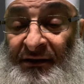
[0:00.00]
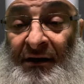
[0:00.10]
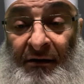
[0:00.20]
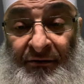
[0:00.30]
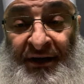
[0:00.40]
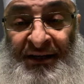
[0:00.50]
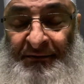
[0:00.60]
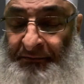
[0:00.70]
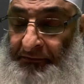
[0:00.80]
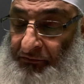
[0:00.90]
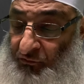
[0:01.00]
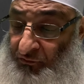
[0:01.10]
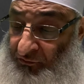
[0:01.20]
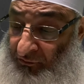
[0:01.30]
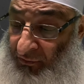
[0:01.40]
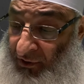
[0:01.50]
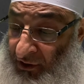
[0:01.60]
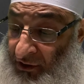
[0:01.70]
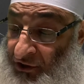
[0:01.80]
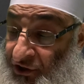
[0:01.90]
All right?
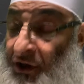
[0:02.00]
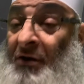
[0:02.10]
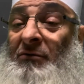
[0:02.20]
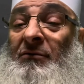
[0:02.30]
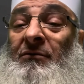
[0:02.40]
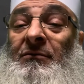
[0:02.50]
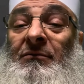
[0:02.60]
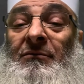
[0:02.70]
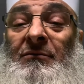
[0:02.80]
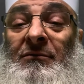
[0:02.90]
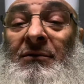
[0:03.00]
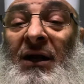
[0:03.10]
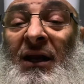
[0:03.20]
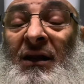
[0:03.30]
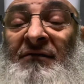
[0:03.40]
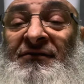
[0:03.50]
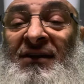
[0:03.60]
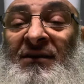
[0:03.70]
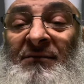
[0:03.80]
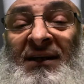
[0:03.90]
So he left
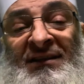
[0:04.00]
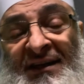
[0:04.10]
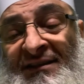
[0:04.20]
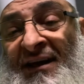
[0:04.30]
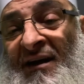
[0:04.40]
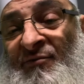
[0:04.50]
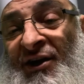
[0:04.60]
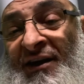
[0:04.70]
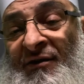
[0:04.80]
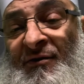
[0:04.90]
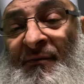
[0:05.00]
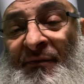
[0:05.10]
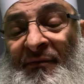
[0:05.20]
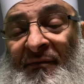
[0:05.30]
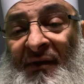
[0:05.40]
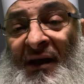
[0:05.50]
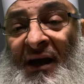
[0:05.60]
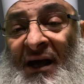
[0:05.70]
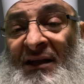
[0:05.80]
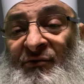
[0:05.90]
him and said, Salaam alaikum,
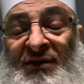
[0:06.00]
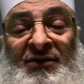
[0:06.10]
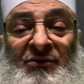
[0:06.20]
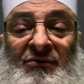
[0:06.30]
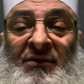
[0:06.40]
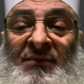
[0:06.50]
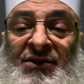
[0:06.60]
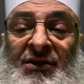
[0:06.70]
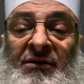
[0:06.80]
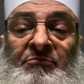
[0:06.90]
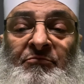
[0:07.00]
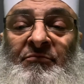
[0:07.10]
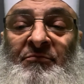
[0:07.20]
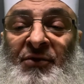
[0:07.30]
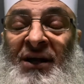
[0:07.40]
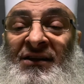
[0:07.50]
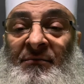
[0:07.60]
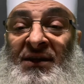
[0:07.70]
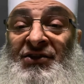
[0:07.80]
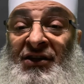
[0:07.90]
and went to the masjid, prayed the
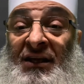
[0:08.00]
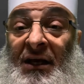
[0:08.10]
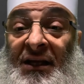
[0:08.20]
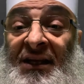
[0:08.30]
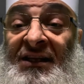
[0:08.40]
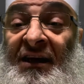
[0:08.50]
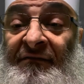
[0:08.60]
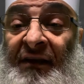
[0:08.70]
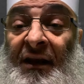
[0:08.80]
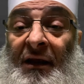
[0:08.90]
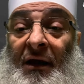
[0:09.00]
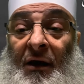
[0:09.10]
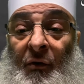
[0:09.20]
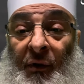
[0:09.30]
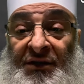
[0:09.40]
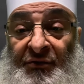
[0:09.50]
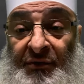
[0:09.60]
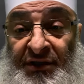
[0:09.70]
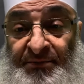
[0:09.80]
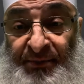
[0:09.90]
masjid. The devil was
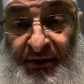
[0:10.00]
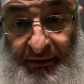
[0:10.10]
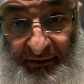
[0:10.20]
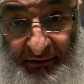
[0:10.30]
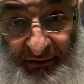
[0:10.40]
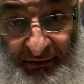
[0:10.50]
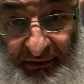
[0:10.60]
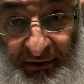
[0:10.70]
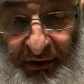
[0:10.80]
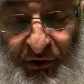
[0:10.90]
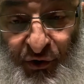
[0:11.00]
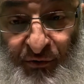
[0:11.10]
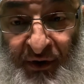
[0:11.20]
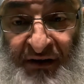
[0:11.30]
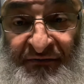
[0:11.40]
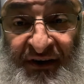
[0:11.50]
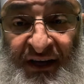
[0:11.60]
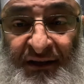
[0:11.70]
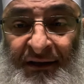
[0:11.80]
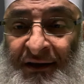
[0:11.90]
whispering to my
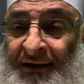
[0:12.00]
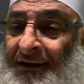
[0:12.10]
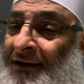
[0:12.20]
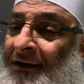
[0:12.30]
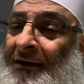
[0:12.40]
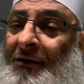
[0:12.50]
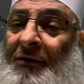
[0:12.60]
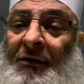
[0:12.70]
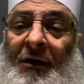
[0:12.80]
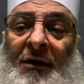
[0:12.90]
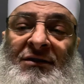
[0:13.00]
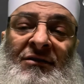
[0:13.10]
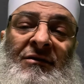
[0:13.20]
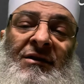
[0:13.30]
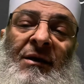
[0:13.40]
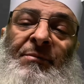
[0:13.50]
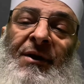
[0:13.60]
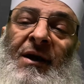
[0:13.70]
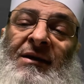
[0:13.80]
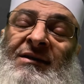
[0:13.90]
friend, you lost
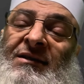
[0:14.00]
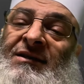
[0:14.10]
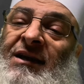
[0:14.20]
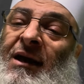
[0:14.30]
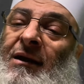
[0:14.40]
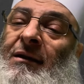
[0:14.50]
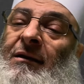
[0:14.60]
the sale.